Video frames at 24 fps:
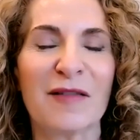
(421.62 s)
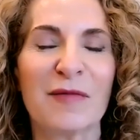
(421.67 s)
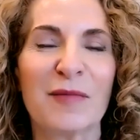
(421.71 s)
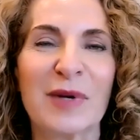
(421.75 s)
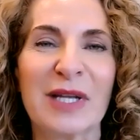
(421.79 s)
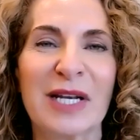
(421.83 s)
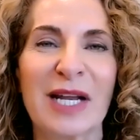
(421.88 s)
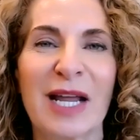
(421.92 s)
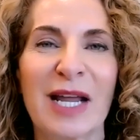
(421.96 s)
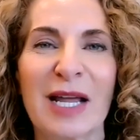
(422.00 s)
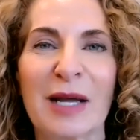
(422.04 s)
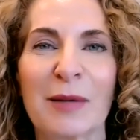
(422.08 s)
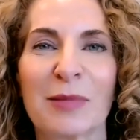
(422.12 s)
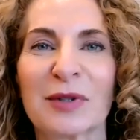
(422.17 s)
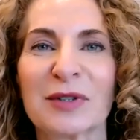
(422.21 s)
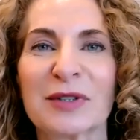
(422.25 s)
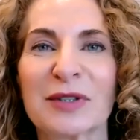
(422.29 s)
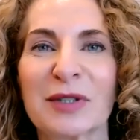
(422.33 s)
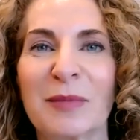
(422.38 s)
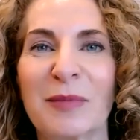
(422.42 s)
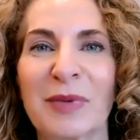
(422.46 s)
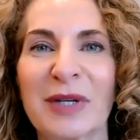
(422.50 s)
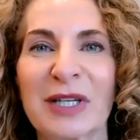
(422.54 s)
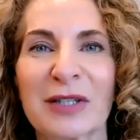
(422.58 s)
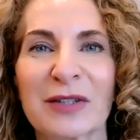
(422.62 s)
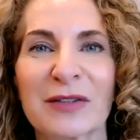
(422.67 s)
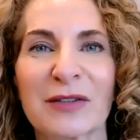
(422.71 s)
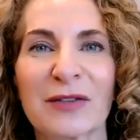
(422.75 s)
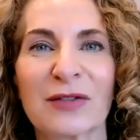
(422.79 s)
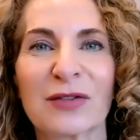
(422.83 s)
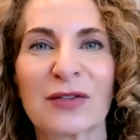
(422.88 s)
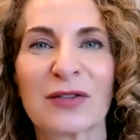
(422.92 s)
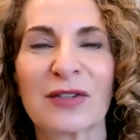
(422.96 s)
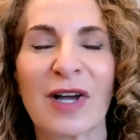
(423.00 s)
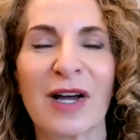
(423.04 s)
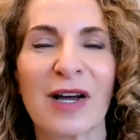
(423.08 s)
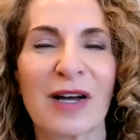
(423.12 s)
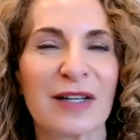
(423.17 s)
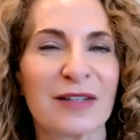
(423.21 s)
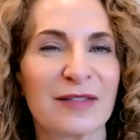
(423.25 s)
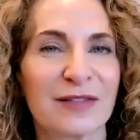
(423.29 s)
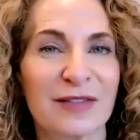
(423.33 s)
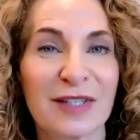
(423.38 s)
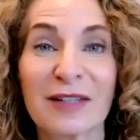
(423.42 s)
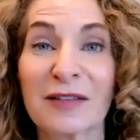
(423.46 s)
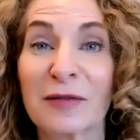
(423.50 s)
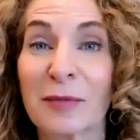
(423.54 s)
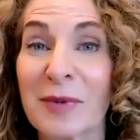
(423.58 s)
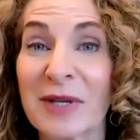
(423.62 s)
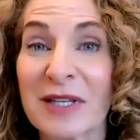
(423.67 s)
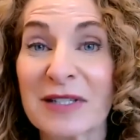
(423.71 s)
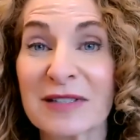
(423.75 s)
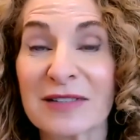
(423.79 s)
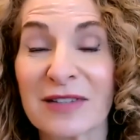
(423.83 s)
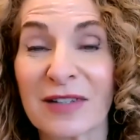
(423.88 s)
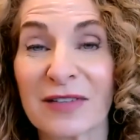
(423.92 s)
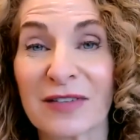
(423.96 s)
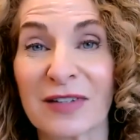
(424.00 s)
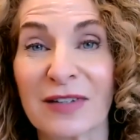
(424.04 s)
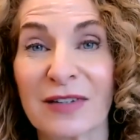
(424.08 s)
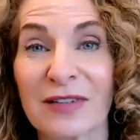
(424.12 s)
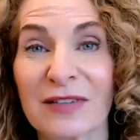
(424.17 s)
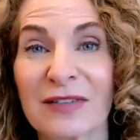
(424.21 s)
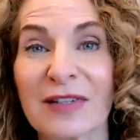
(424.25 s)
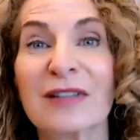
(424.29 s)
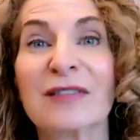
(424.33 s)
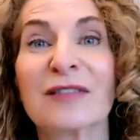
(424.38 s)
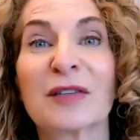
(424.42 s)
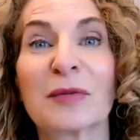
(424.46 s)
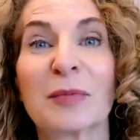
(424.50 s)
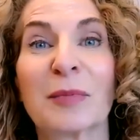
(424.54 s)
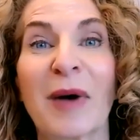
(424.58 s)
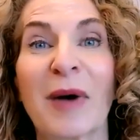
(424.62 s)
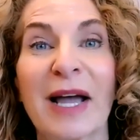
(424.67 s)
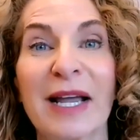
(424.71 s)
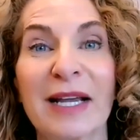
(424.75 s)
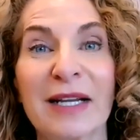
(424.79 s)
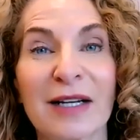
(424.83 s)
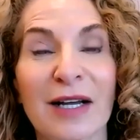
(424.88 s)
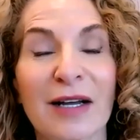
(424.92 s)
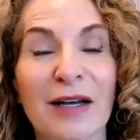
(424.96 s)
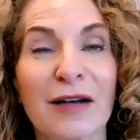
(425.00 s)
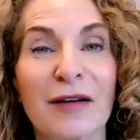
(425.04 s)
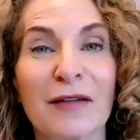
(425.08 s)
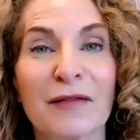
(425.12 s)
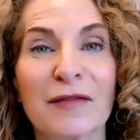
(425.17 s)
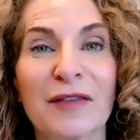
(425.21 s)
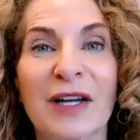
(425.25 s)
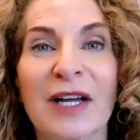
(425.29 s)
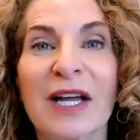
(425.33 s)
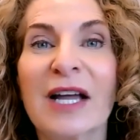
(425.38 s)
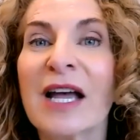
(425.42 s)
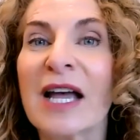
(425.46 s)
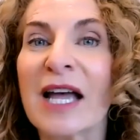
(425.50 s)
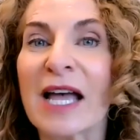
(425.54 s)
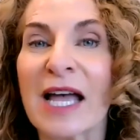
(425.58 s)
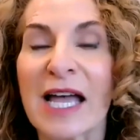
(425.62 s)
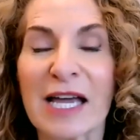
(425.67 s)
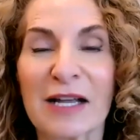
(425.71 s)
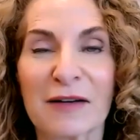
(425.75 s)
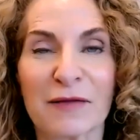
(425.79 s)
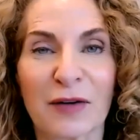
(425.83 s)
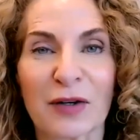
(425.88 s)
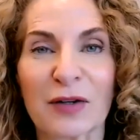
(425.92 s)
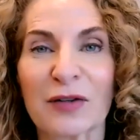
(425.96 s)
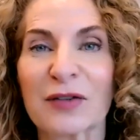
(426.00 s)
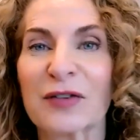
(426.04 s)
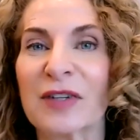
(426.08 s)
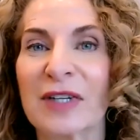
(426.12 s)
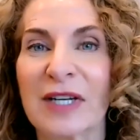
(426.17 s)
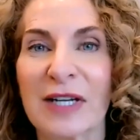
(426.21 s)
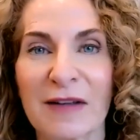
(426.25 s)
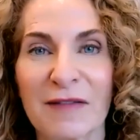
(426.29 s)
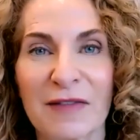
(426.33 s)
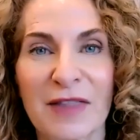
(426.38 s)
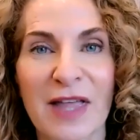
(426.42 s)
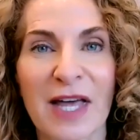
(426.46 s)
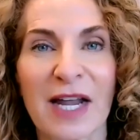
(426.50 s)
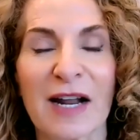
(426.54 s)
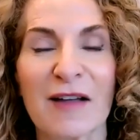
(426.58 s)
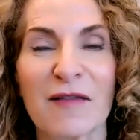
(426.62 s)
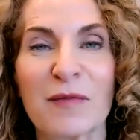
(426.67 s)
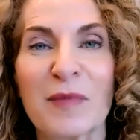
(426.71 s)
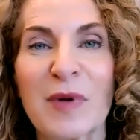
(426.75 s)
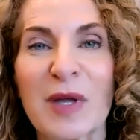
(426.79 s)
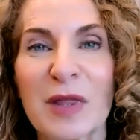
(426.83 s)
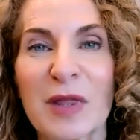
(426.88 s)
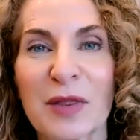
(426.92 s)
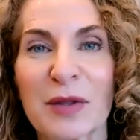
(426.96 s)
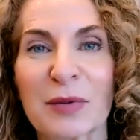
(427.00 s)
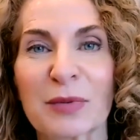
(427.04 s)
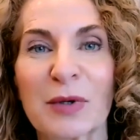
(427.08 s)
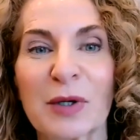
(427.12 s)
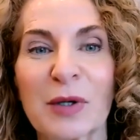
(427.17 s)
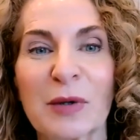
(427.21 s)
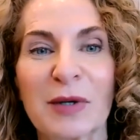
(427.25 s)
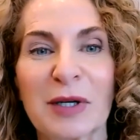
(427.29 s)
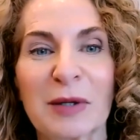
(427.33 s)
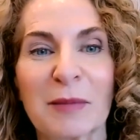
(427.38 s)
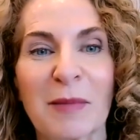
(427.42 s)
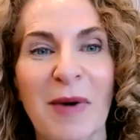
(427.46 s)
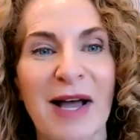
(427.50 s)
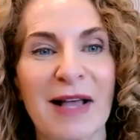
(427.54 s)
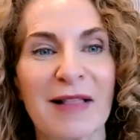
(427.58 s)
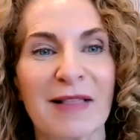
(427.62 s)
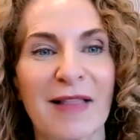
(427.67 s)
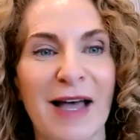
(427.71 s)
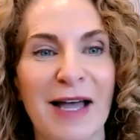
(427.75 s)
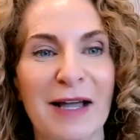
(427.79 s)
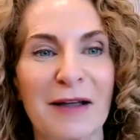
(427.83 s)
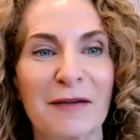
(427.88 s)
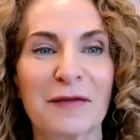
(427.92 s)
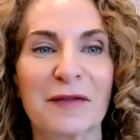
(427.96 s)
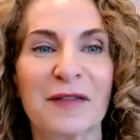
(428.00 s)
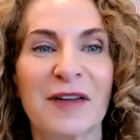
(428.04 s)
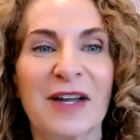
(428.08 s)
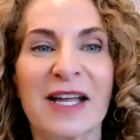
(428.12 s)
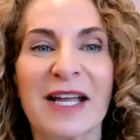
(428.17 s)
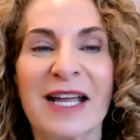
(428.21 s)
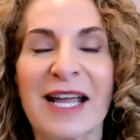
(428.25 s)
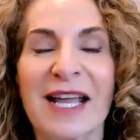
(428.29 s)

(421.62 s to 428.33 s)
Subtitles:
I've been able to build 6 businesses in spite of adversity that I've been through in my life.